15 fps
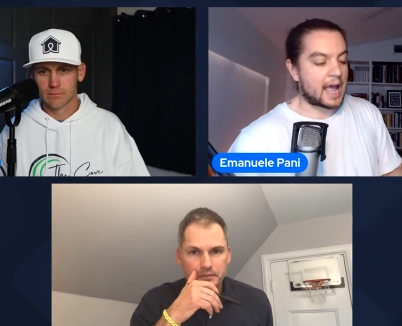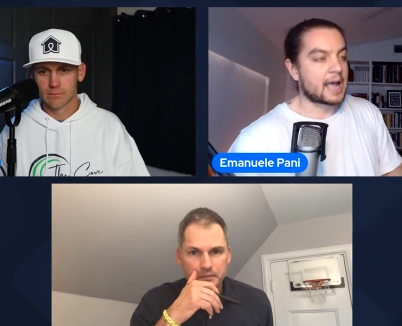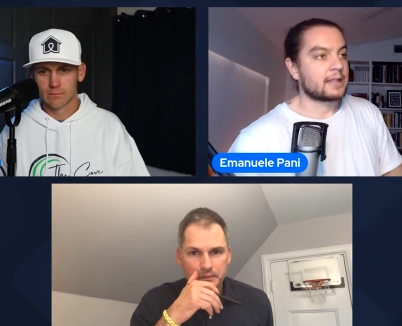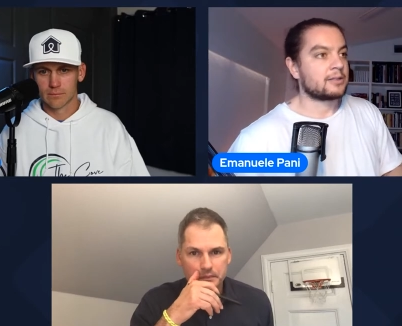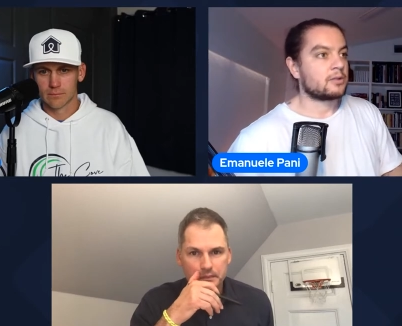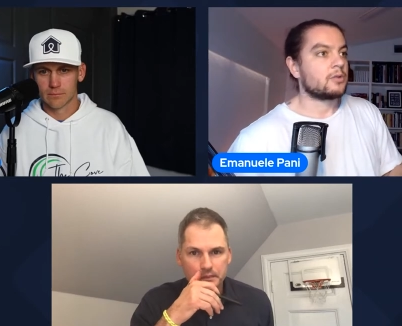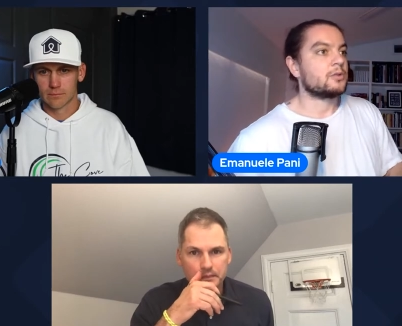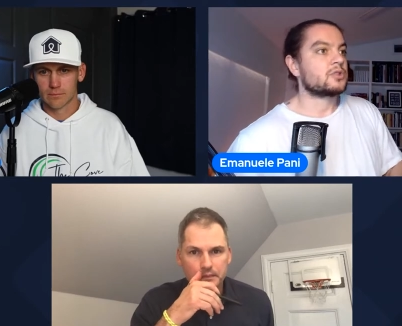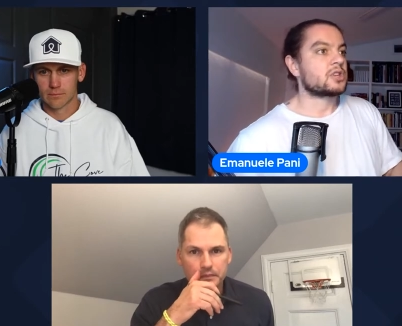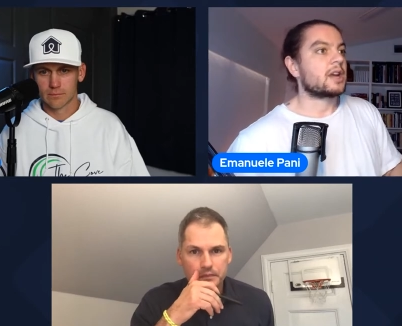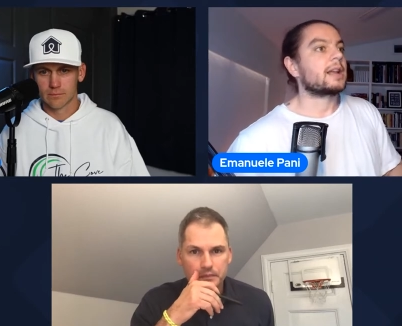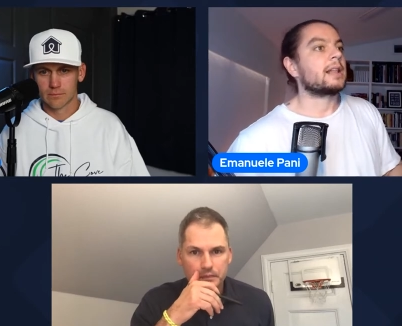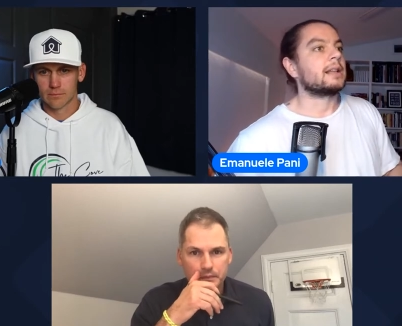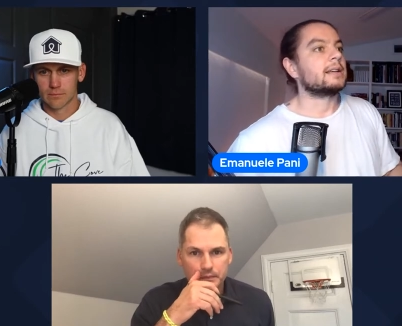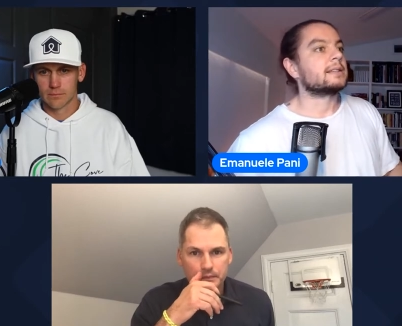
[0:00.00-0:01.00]
Speaker 1: add to
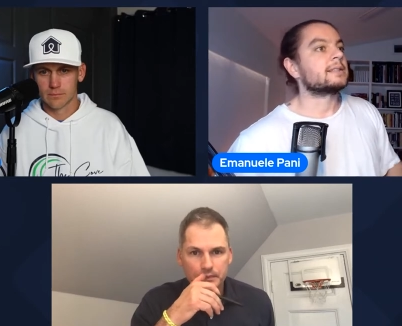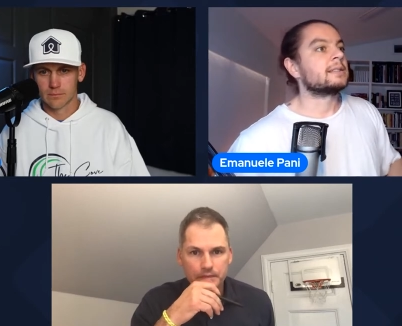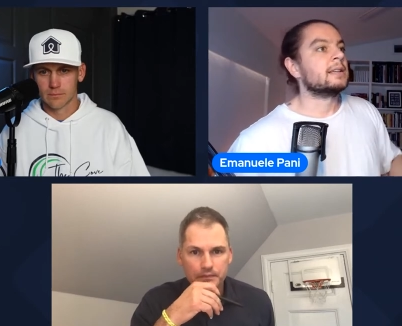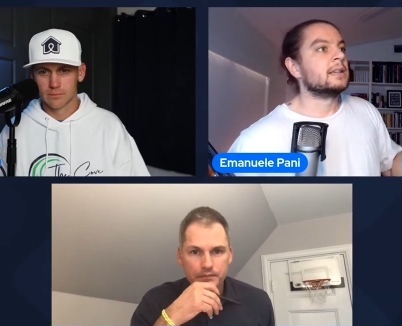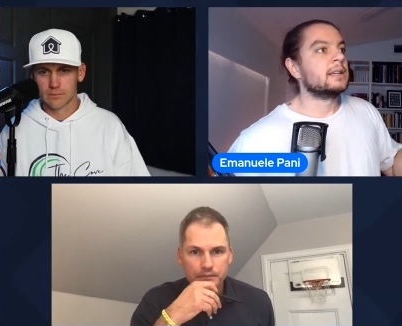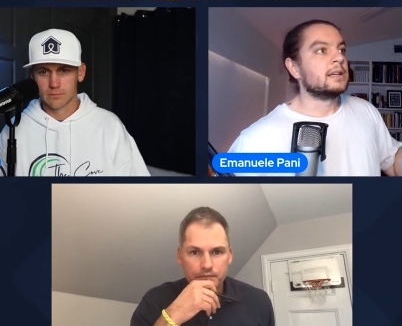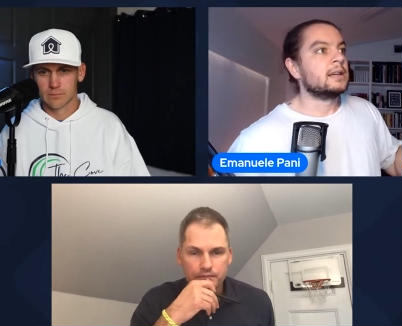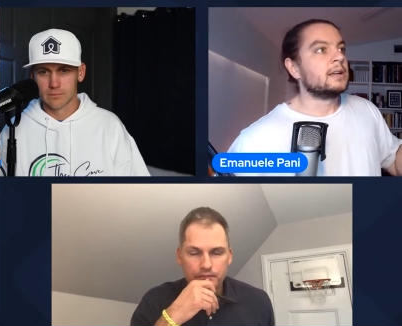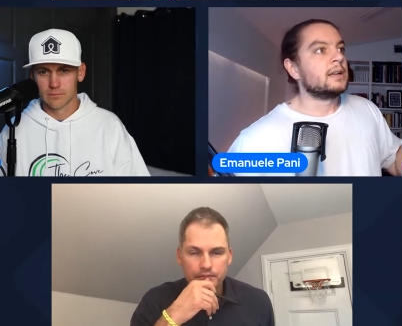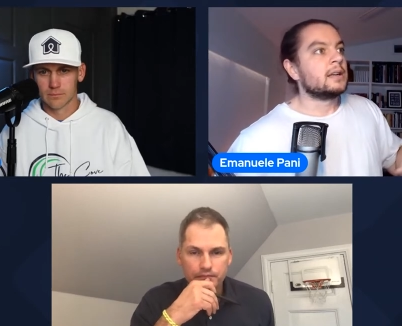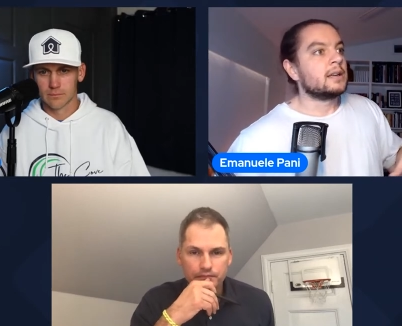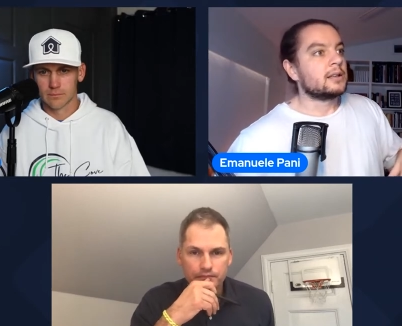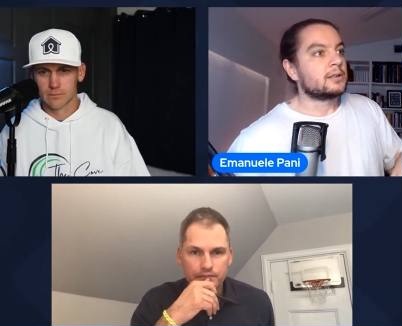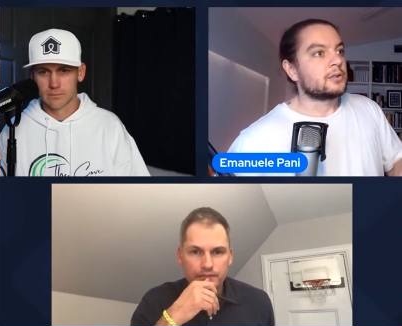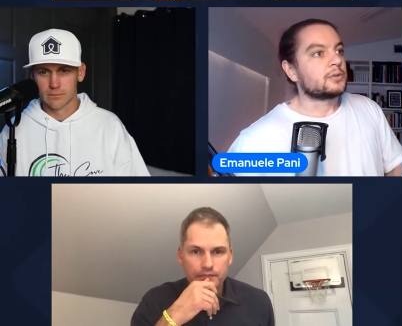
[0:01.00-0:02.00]
checklist
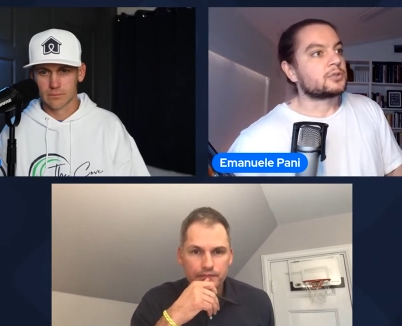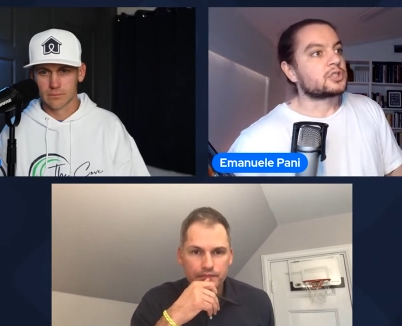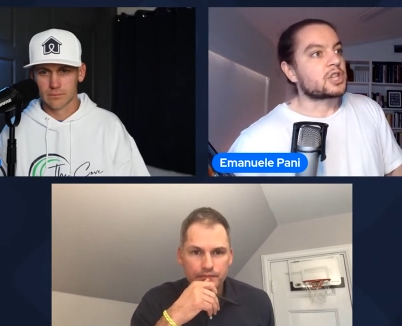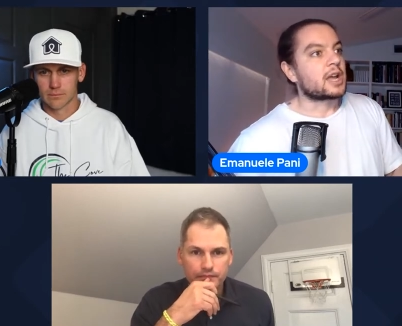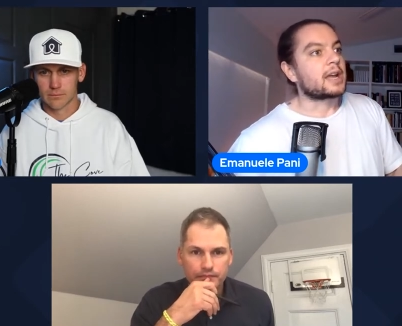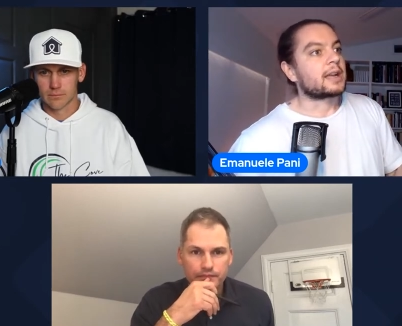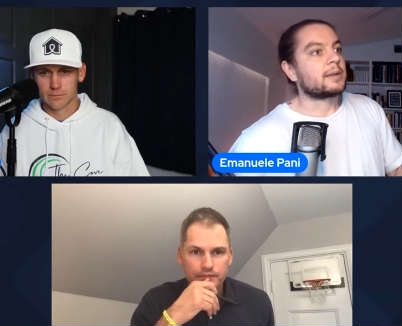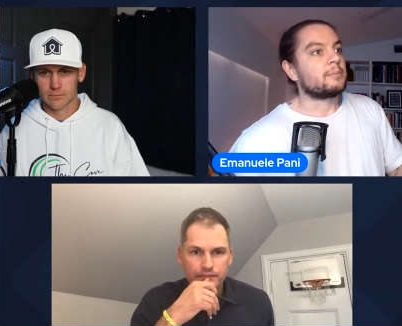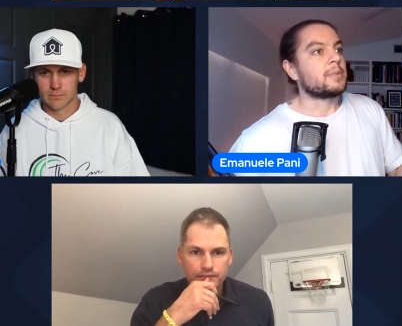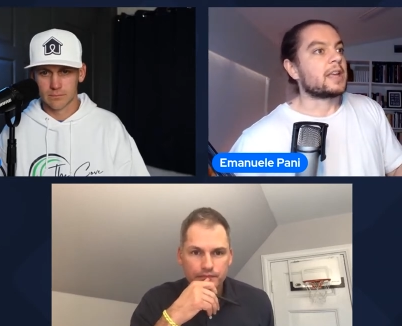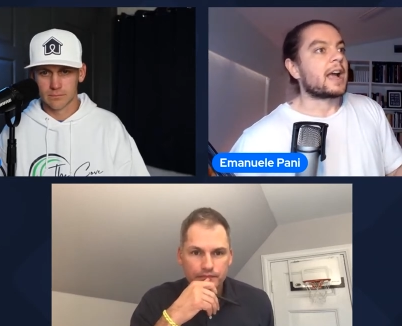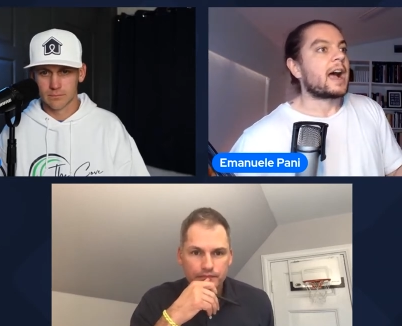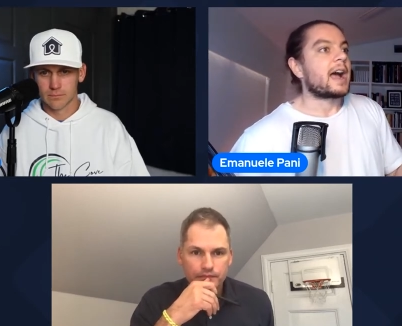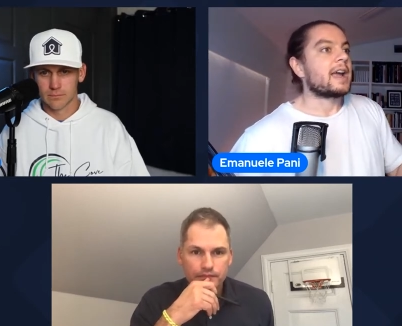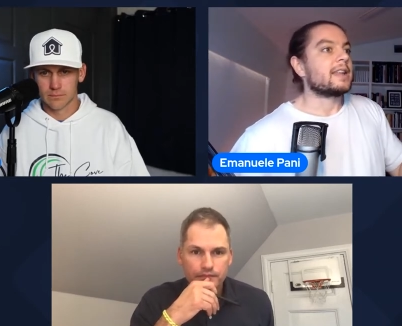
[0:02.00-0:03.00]
to check
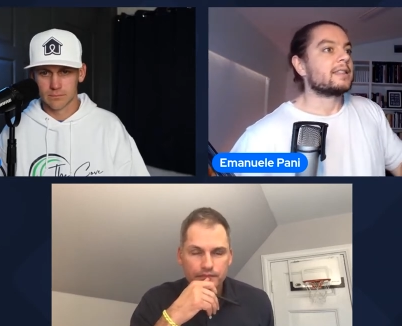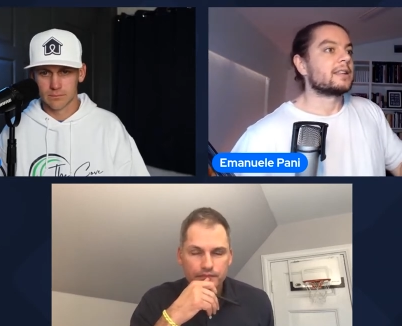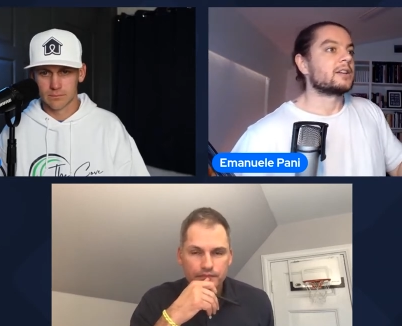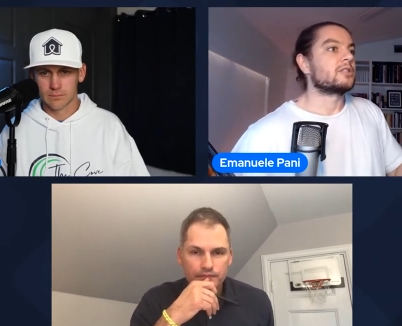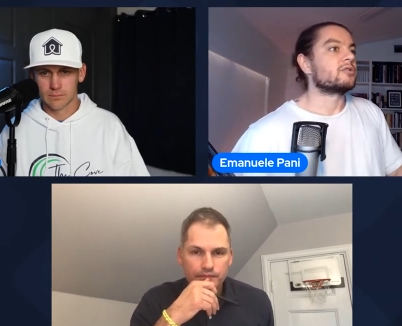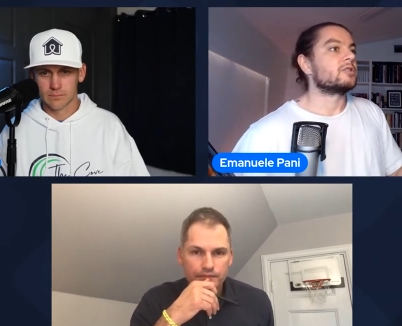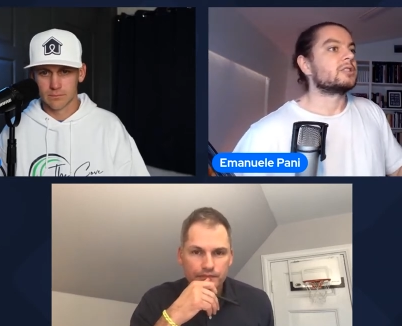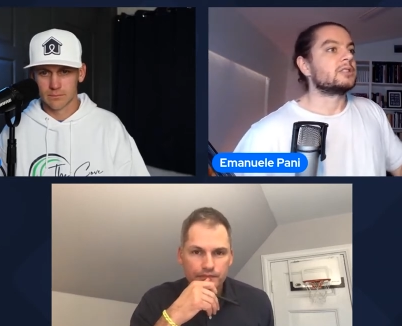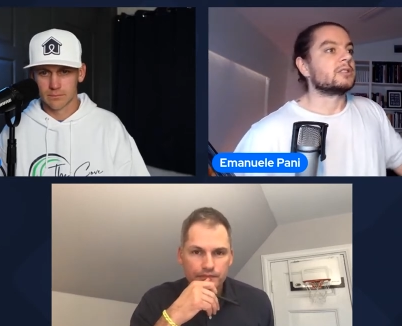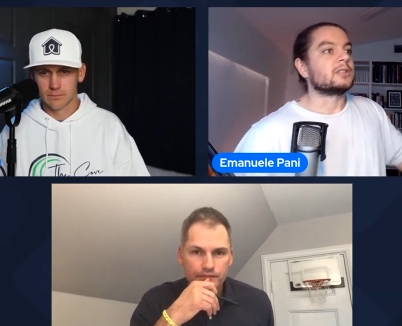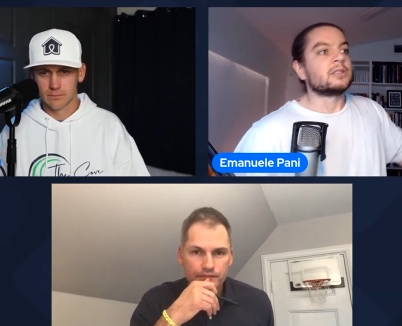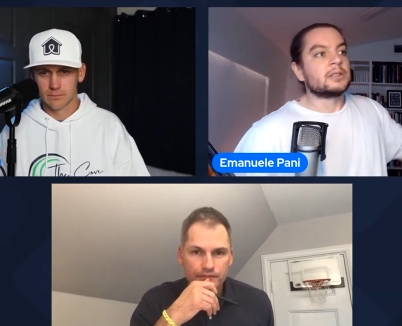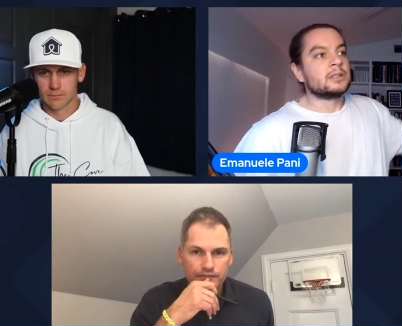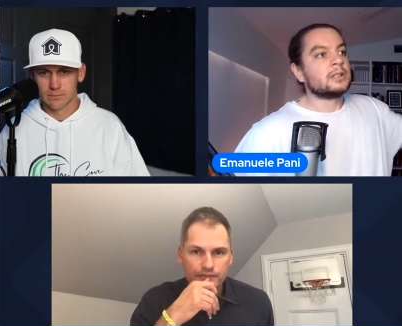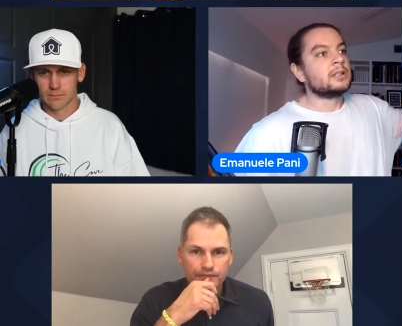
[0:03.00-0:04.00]
behind the
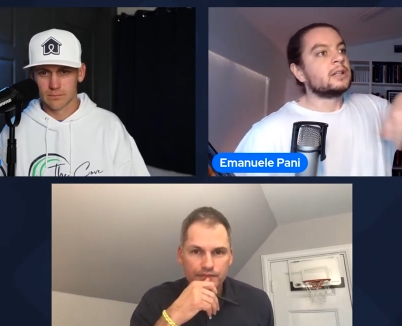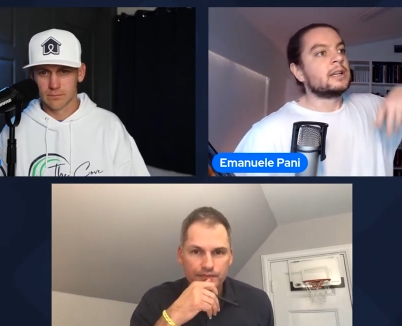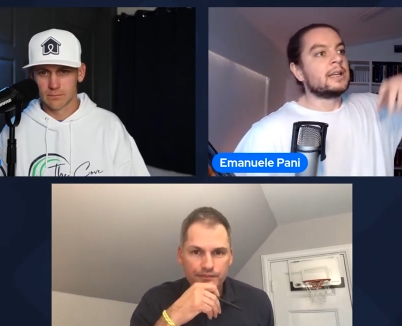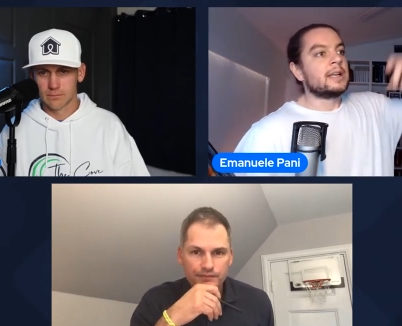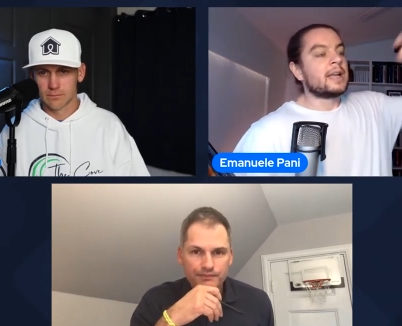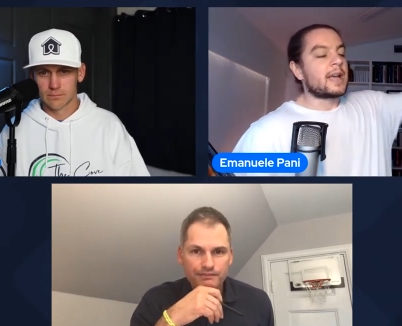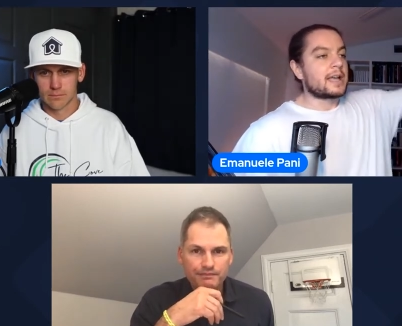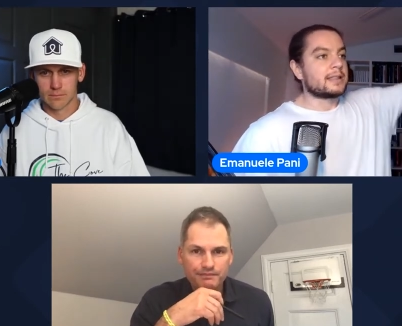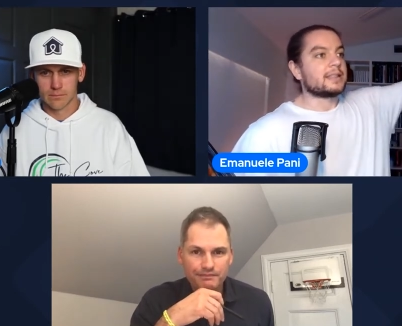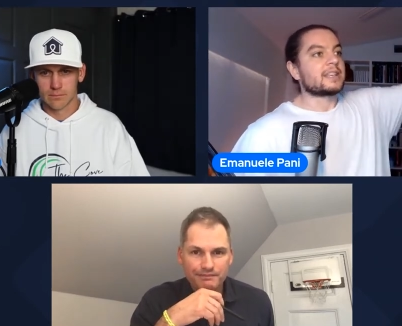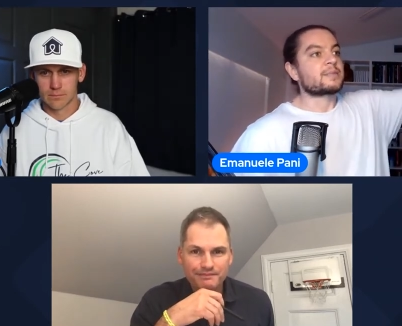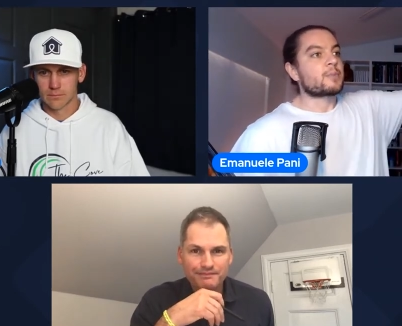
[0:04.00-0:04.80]
grill. At this